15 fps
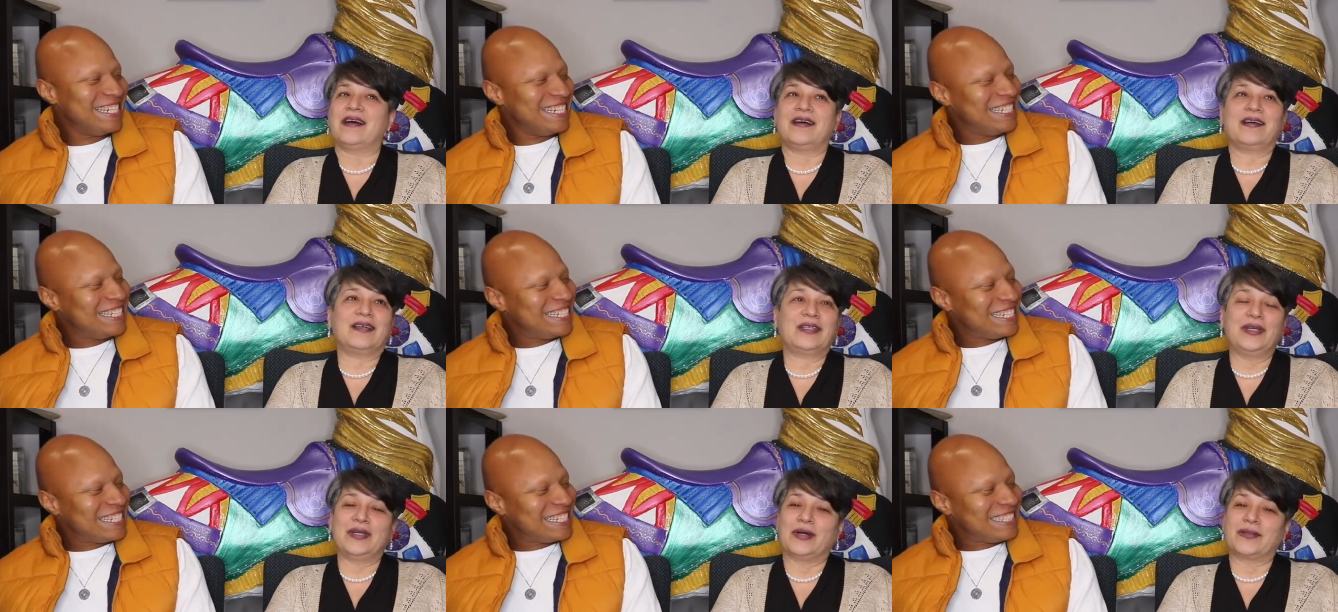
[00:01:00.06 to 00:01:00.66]
Speaker 1: uh,
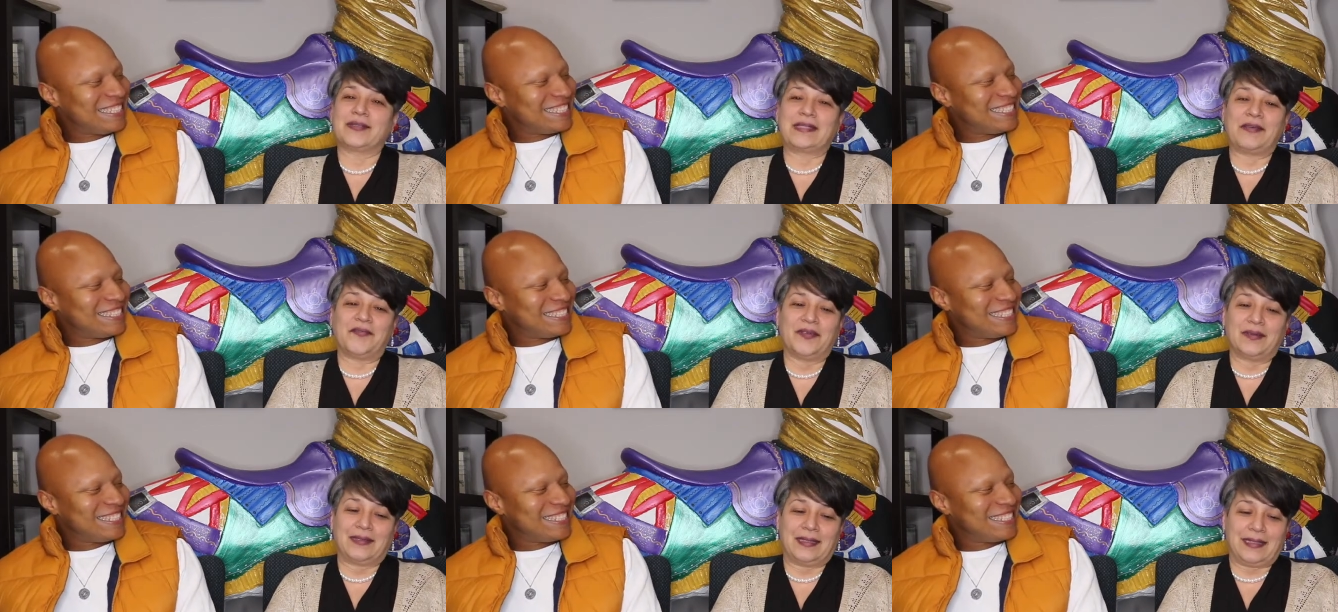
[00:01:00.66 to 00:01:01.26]
you know,
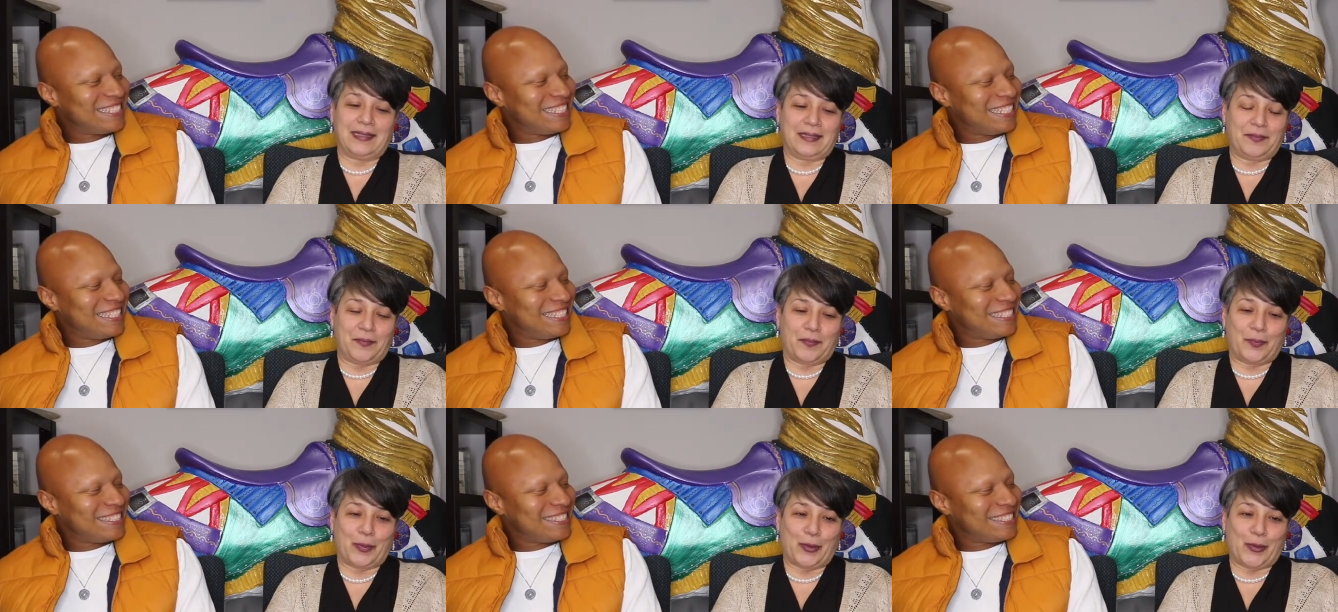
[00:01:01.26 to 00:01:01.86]
definitely
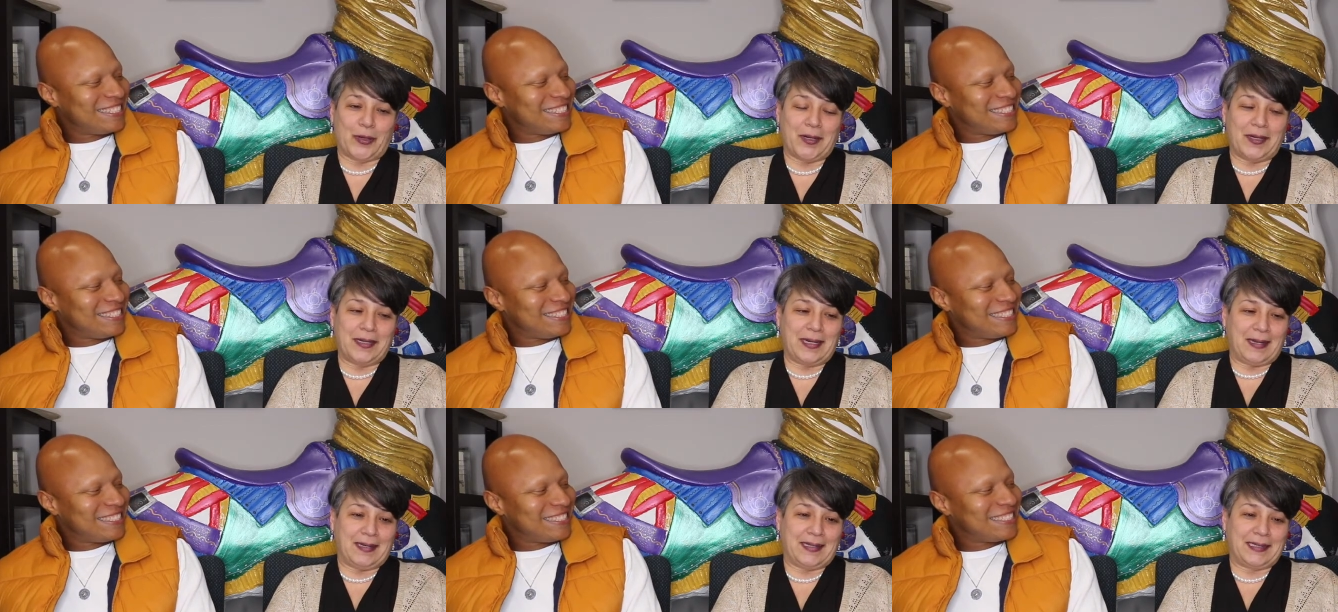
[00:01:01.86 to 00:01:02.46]

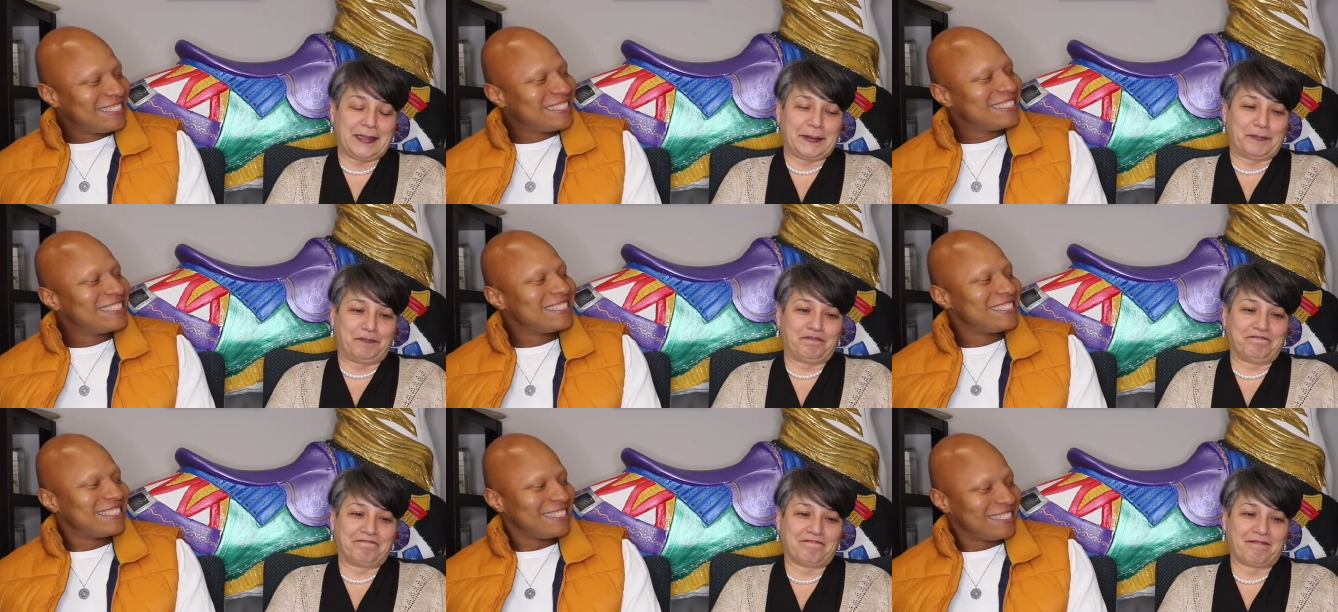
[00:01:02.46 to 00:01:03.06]
born
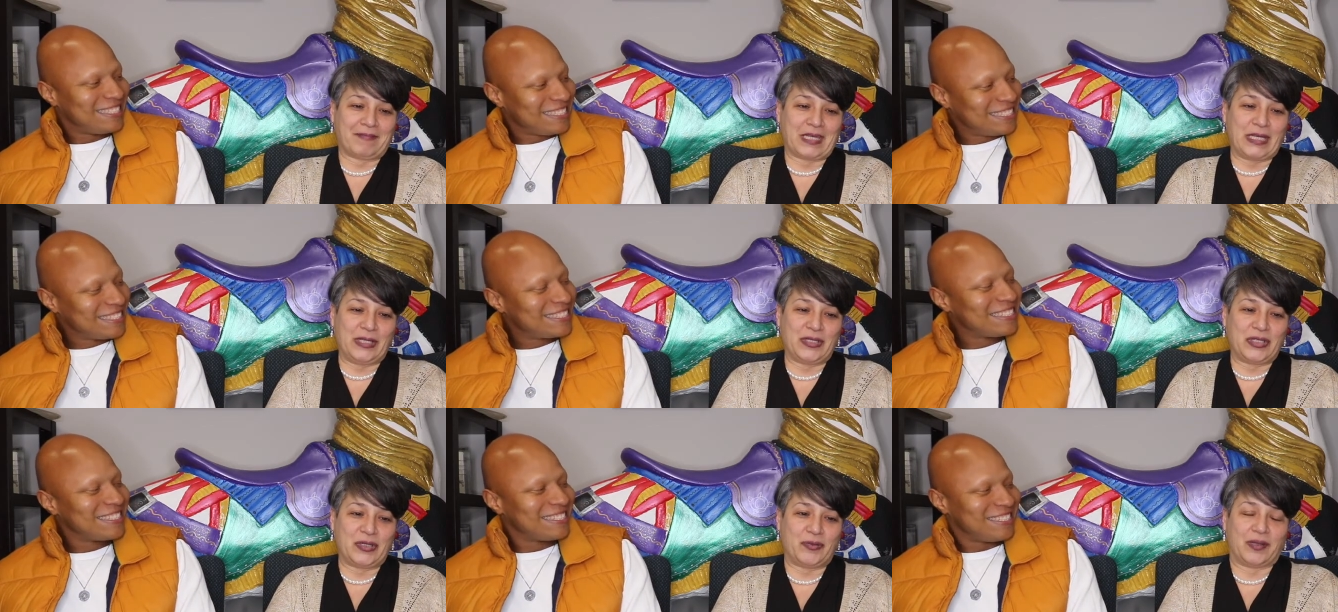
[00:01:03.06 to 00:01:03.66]
um,
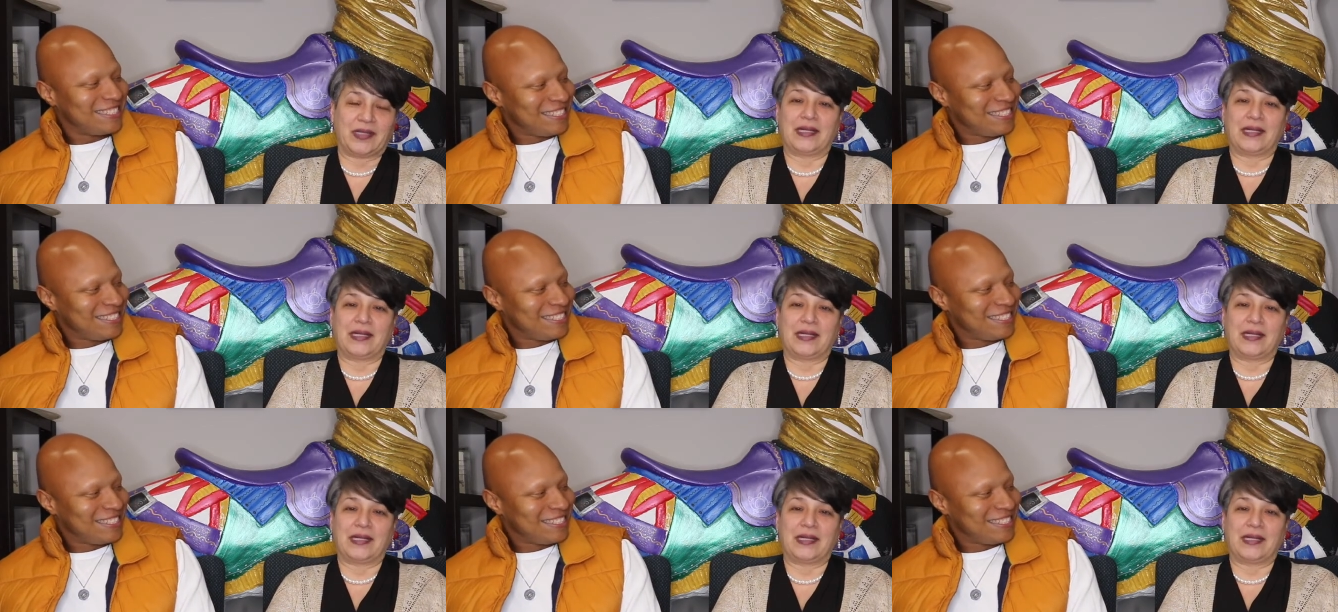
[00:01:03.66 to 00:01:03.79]
into a